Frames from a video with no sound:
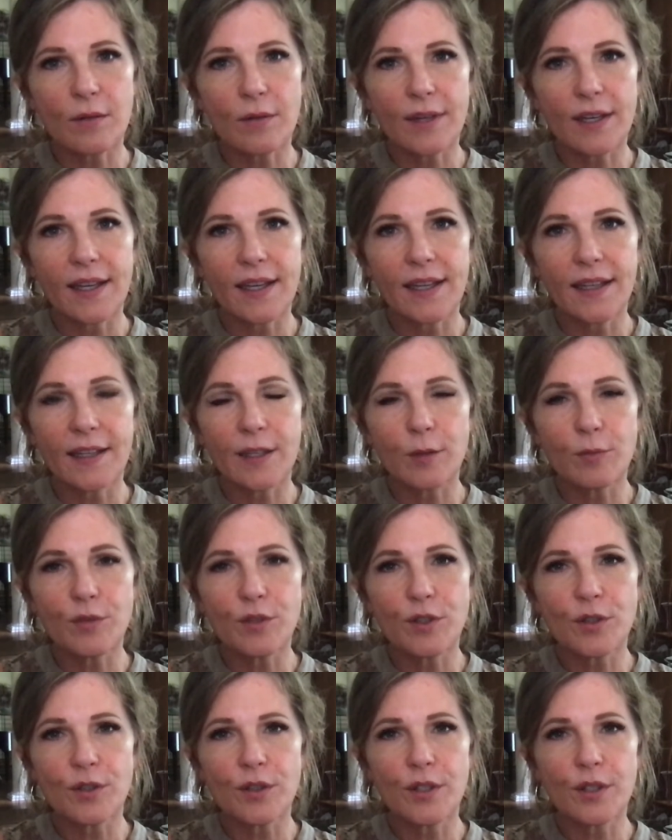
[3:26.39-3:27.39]
Okay, it helps
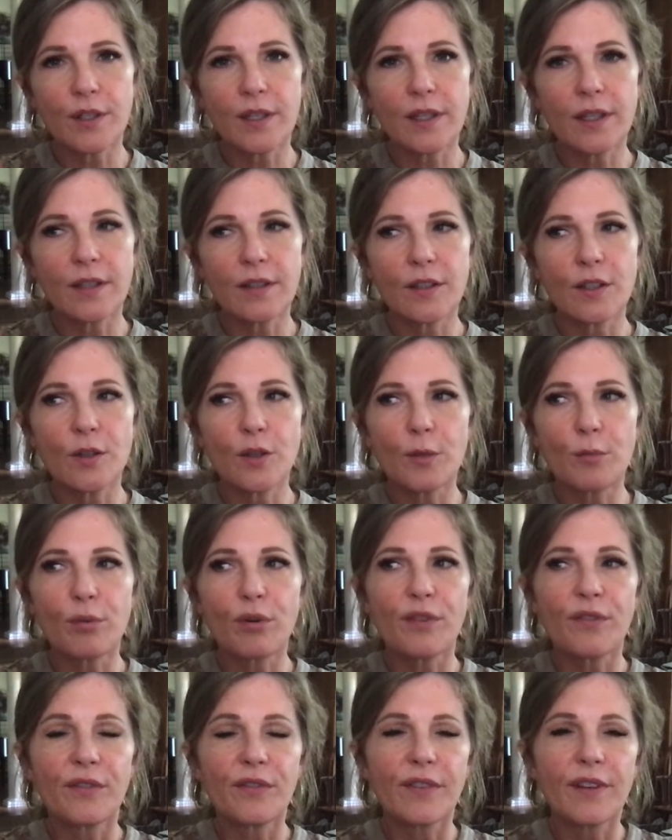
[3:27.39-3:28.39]
you to hit you to
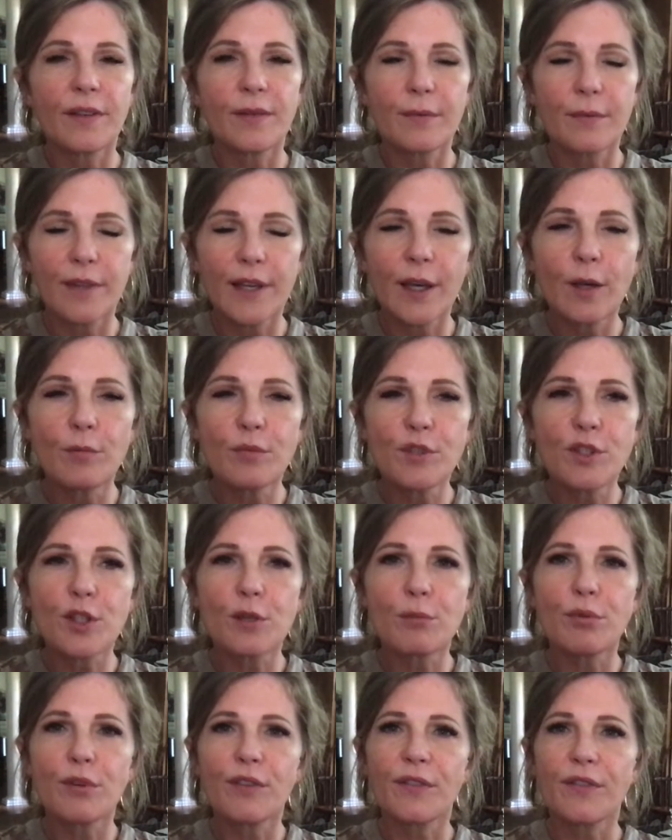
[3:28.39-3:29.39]
pre- it helps you to
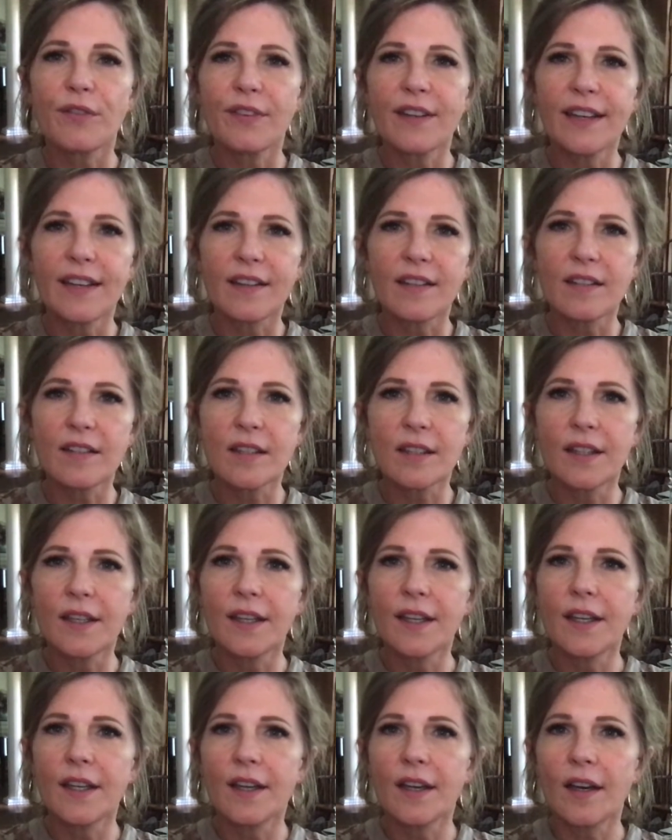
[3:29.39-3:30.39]
prevent
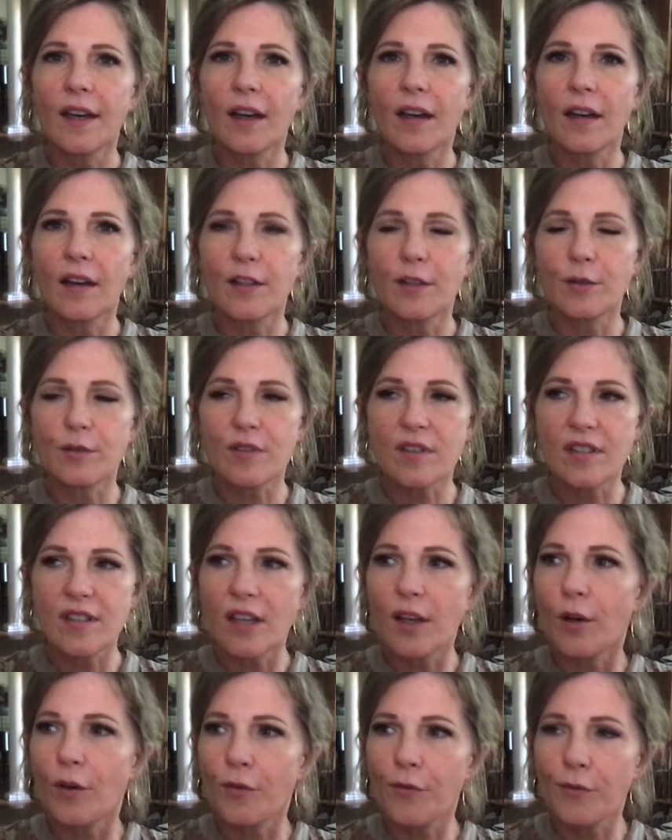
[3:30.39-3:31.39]
uh,
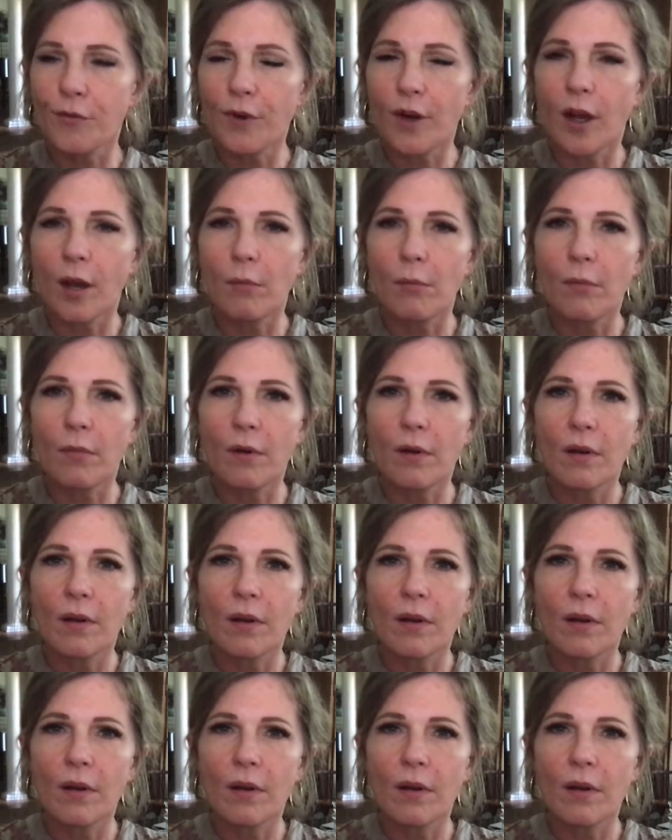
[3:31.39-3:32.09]
yourself from